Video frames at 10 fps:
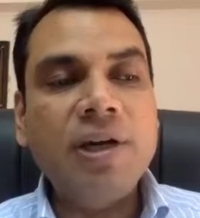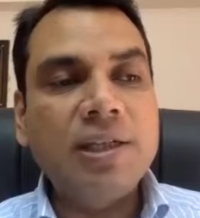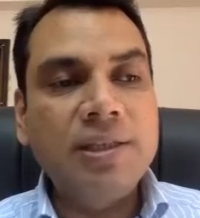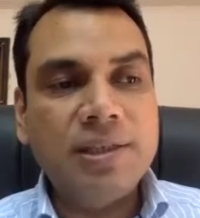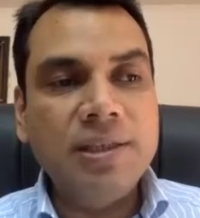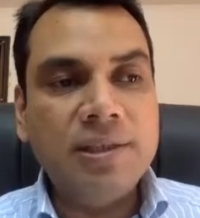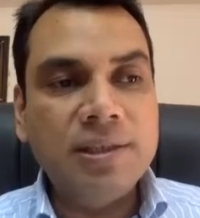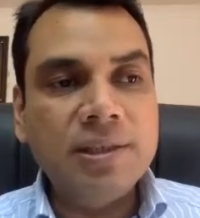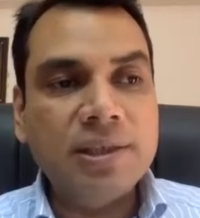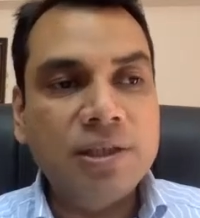
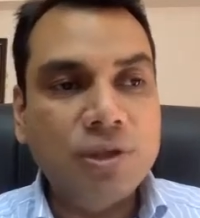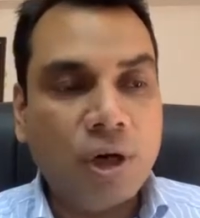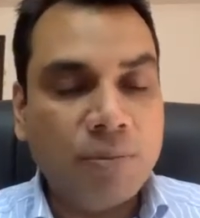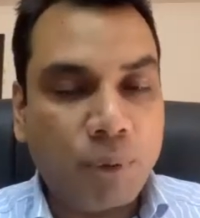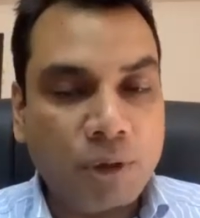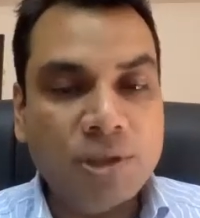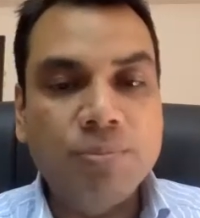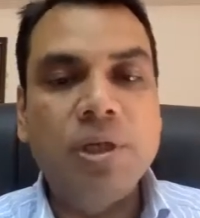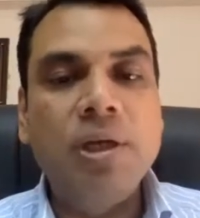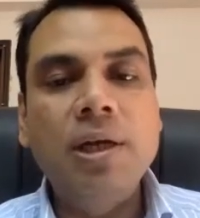consensus is not
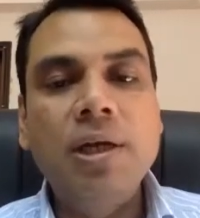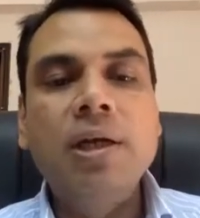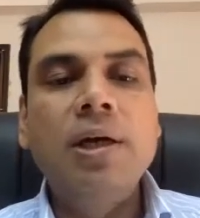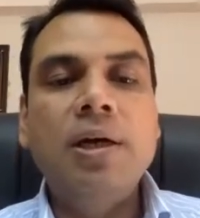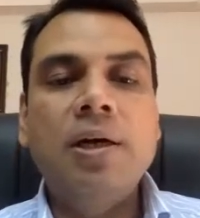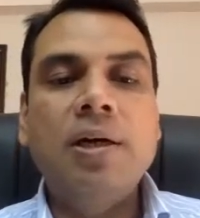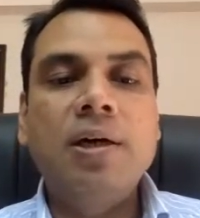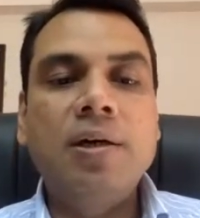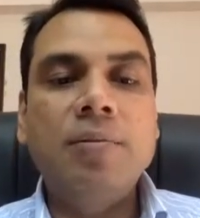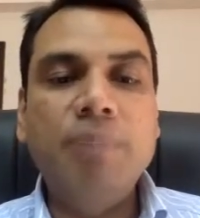possible,
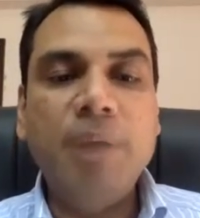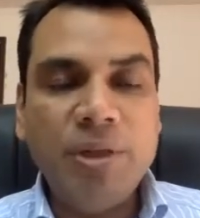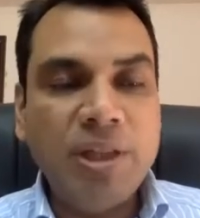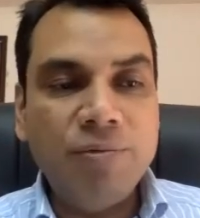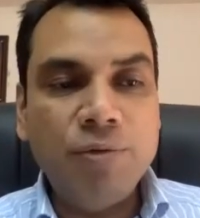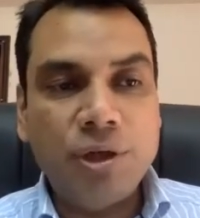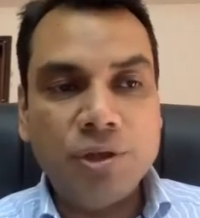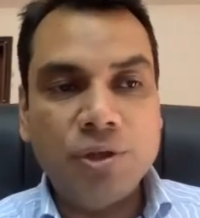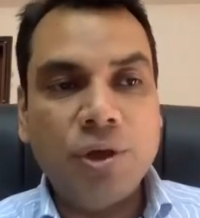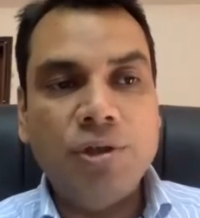maybe they would
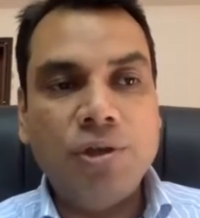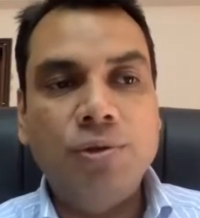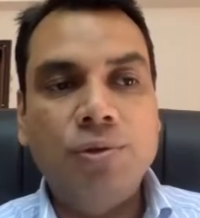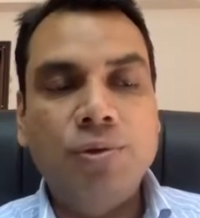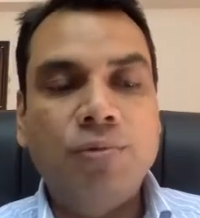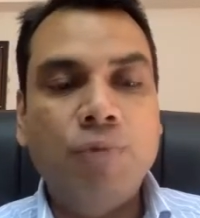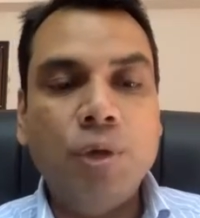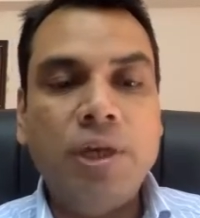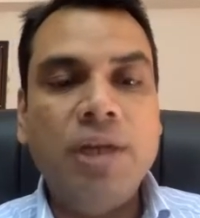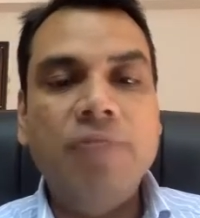resort to
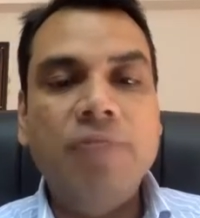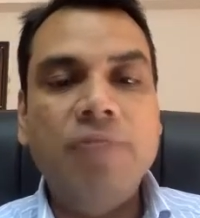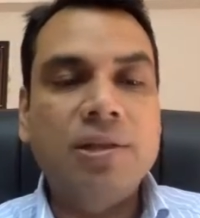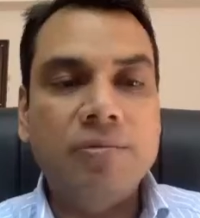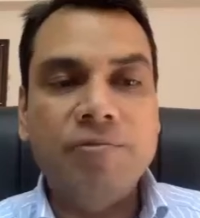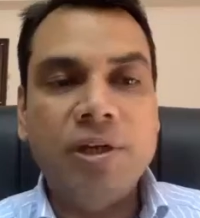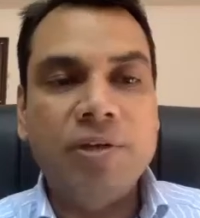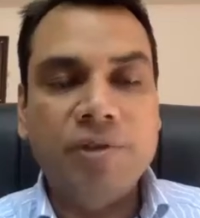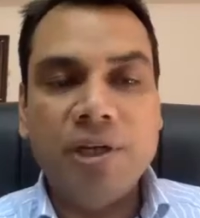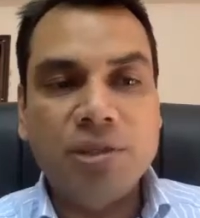voting
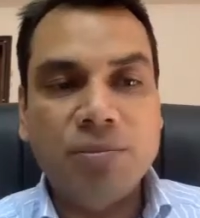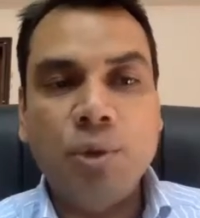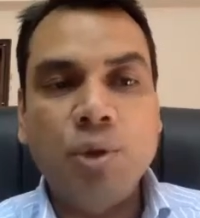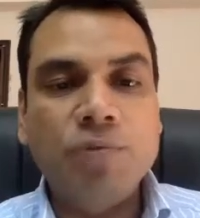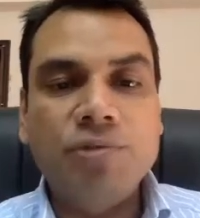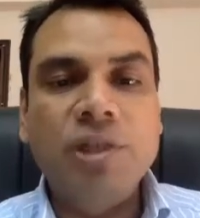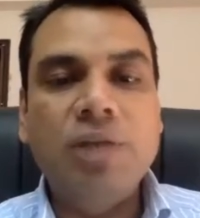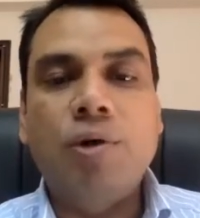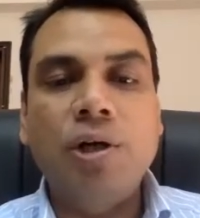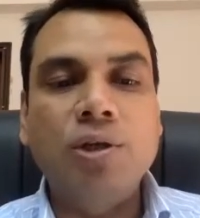where support of
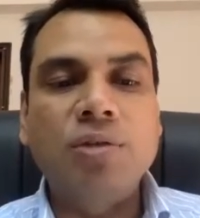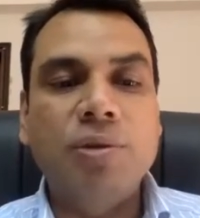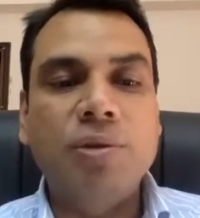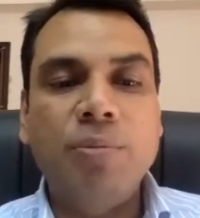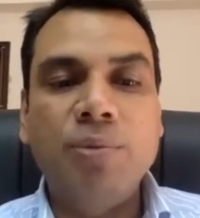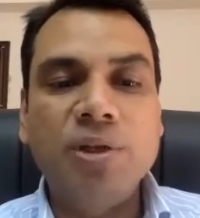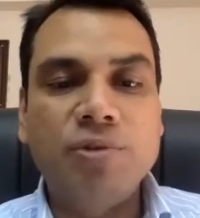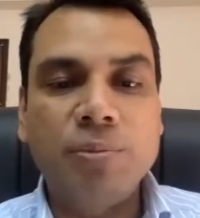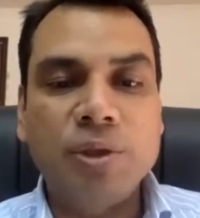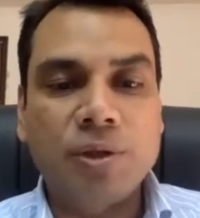3/4 of the members
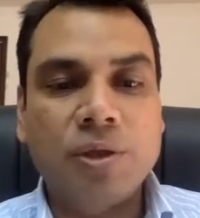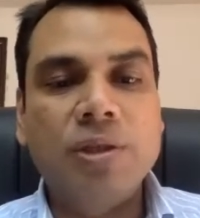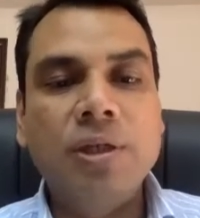would be sought.